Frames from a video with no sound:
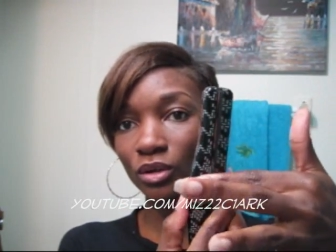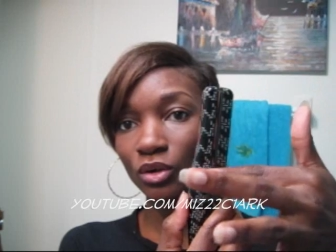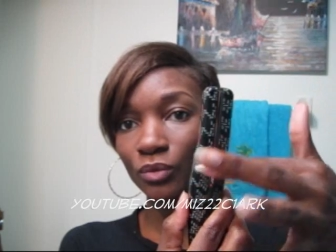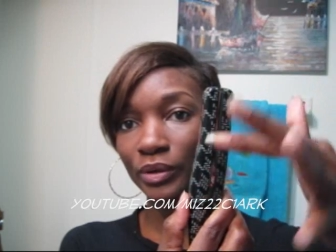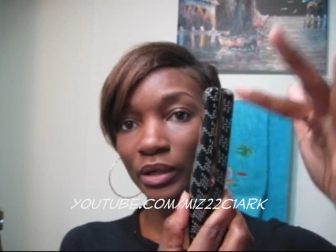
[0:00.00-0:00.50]

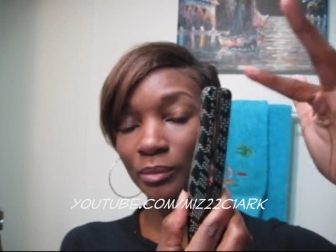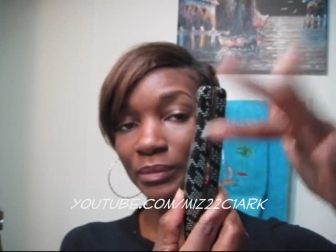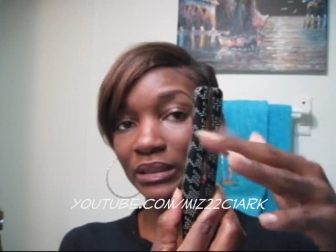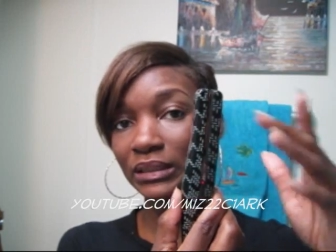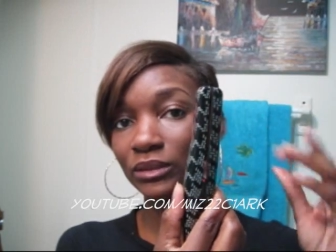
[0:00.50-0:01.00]
on up
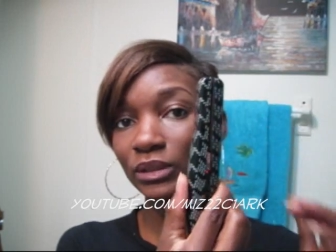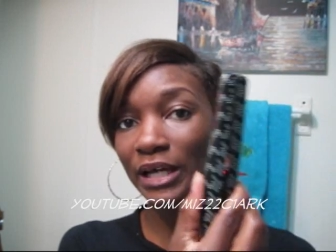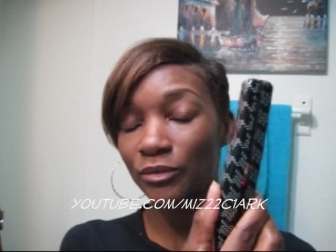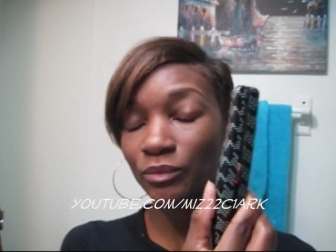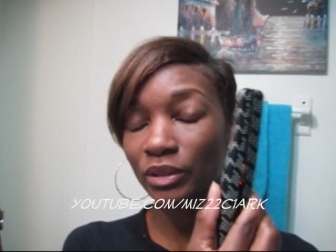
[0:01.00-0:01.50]
it's
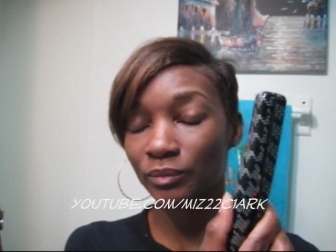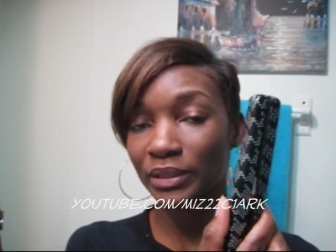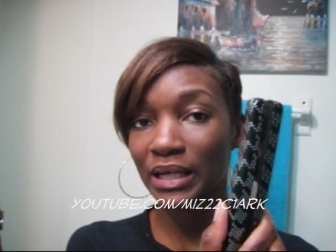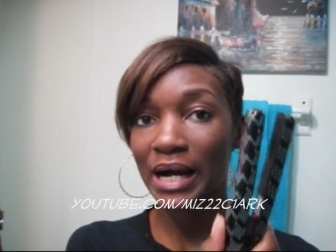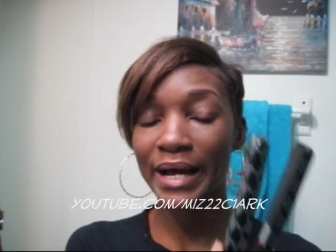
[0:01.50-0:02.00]
like really
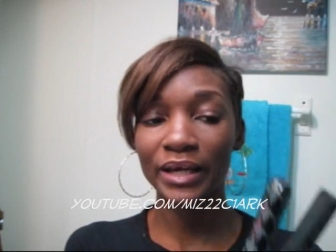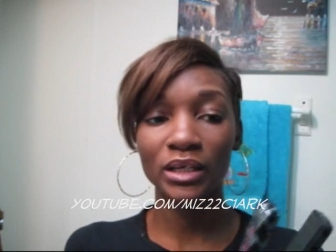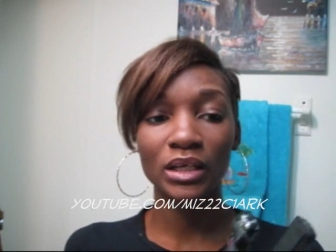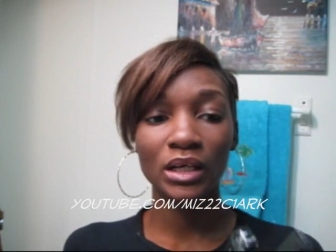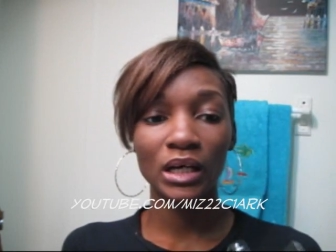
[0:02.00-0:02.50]
really hot.
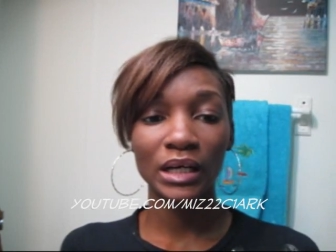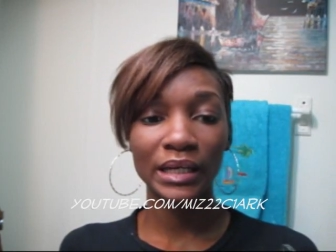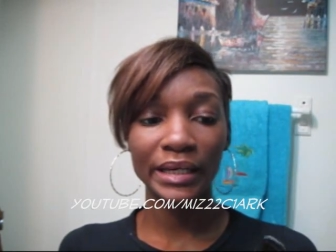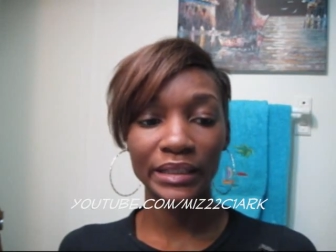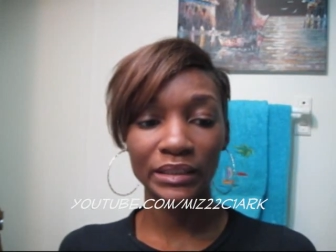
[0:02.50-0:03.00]

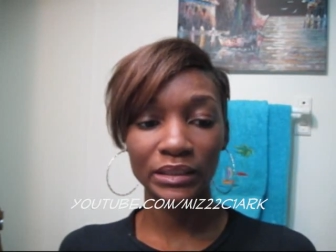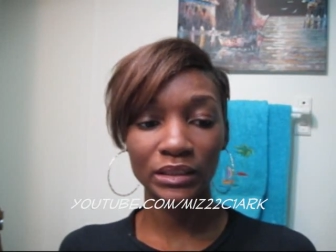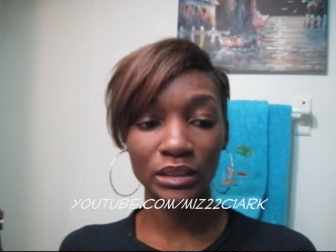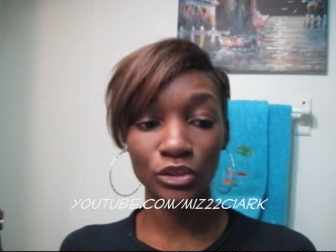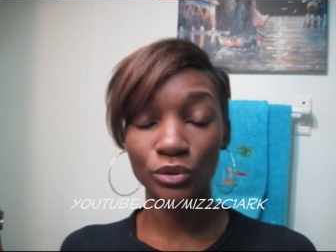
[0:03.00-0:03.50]

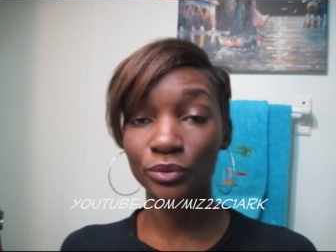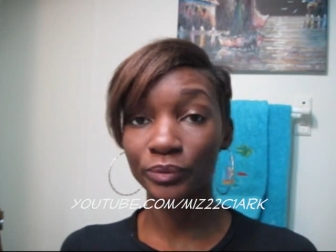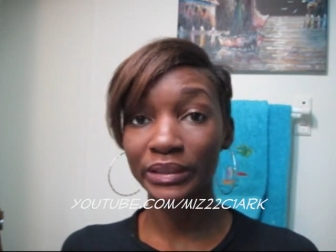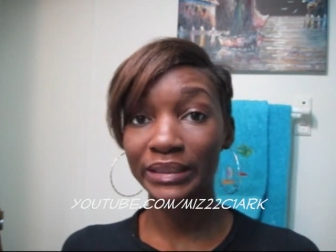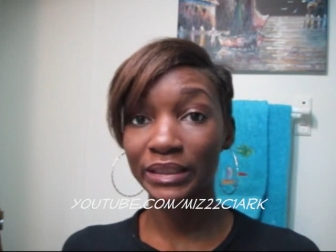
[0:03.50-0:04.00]
Unless you can
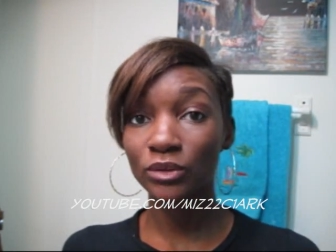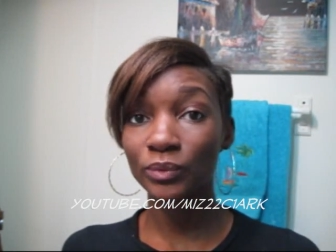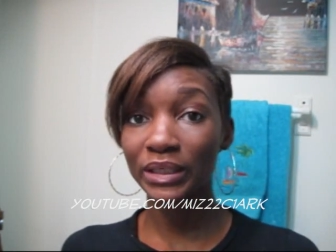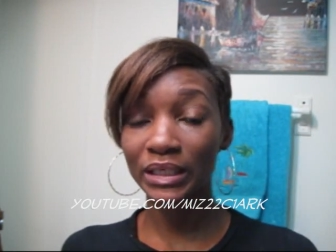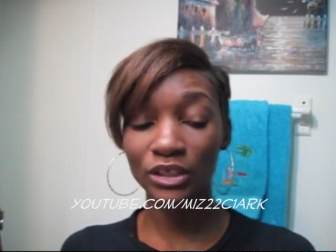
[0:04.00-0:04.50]
really deal
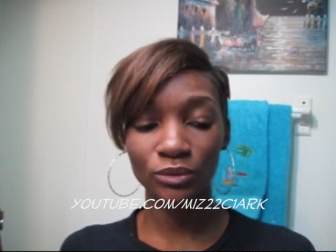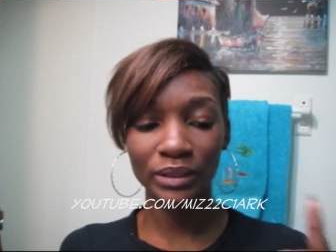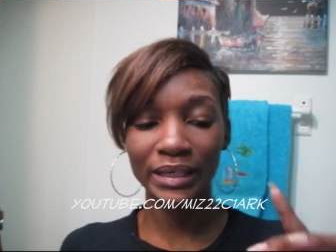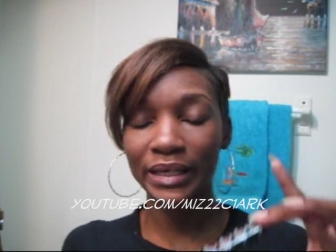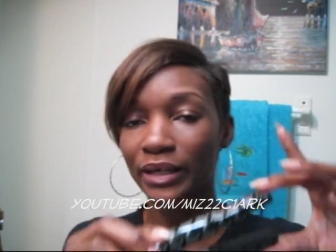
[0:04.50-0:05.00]
with heat, you
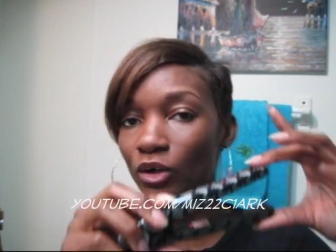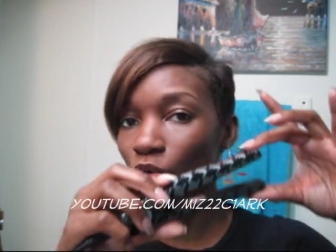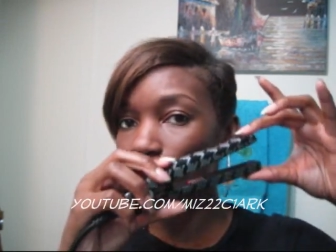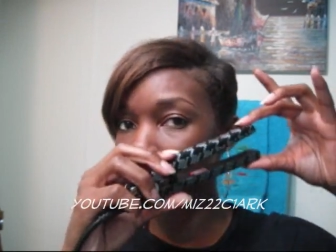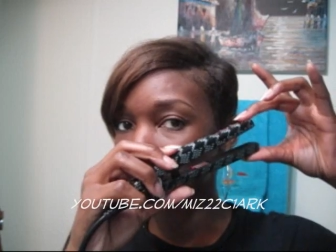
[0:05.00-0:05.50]
can't
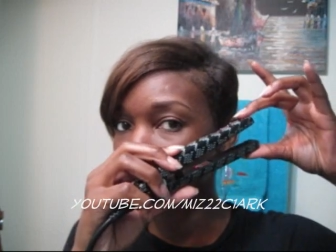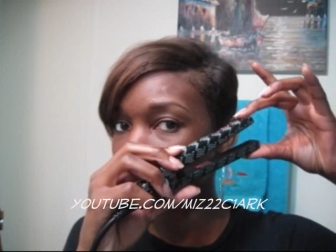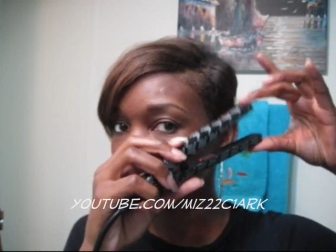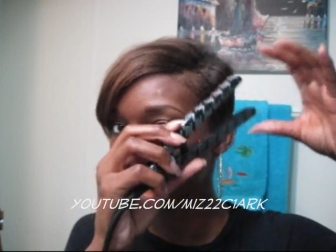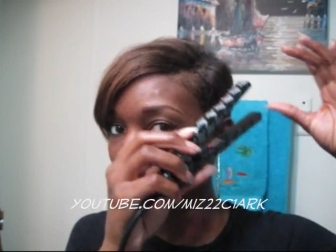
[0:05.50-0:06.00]
hold this,
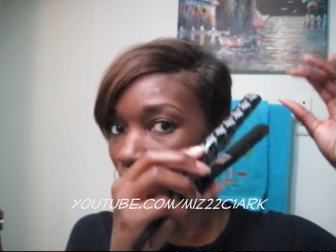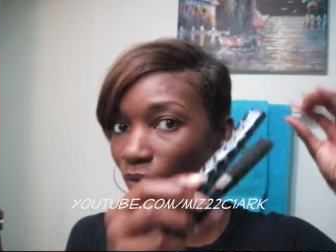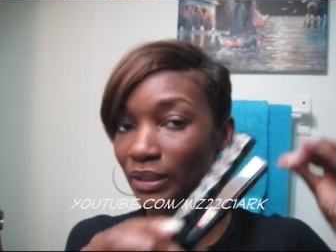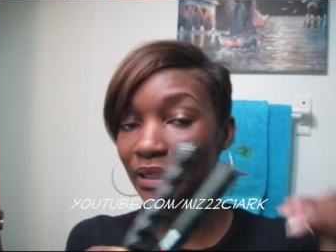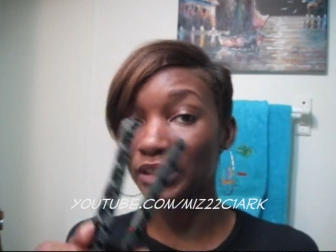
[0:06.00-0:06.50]
you
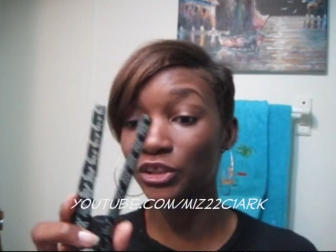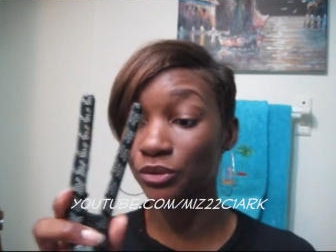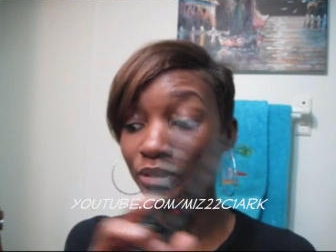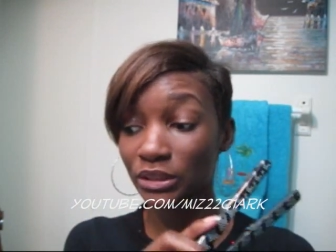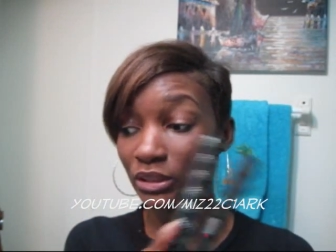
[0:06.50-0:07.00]
know, unless
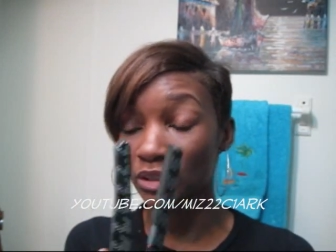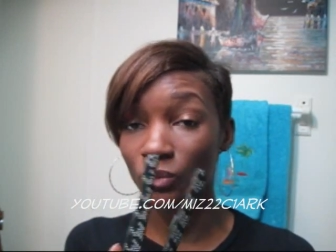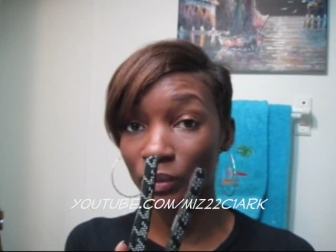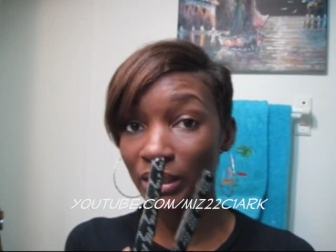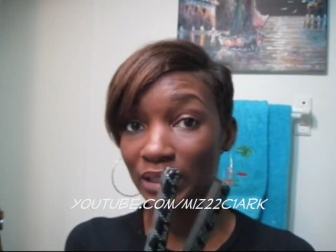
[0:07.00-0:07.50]
you just
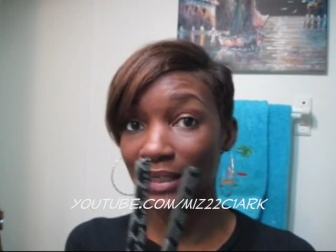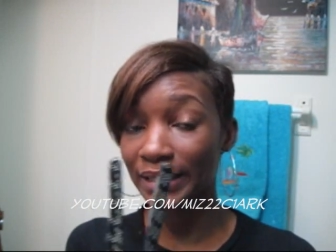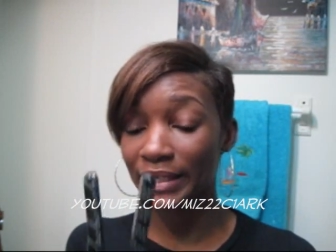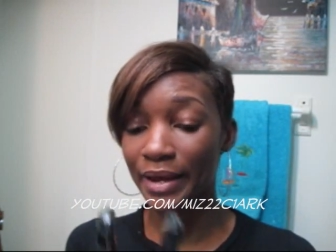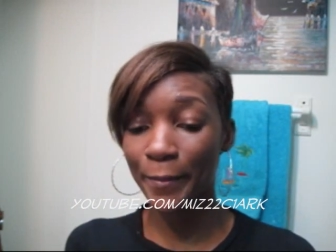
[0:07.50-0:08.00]
good with heat
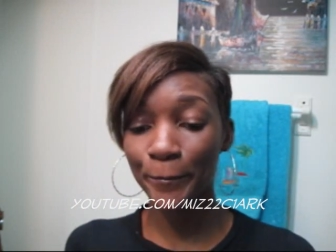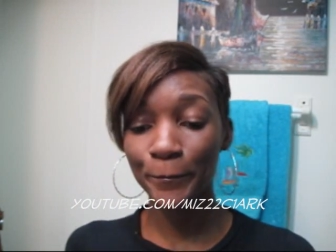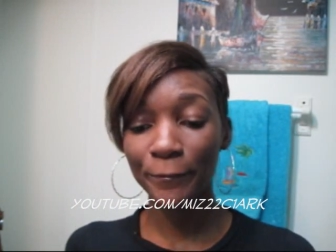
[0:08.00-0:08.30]
like that.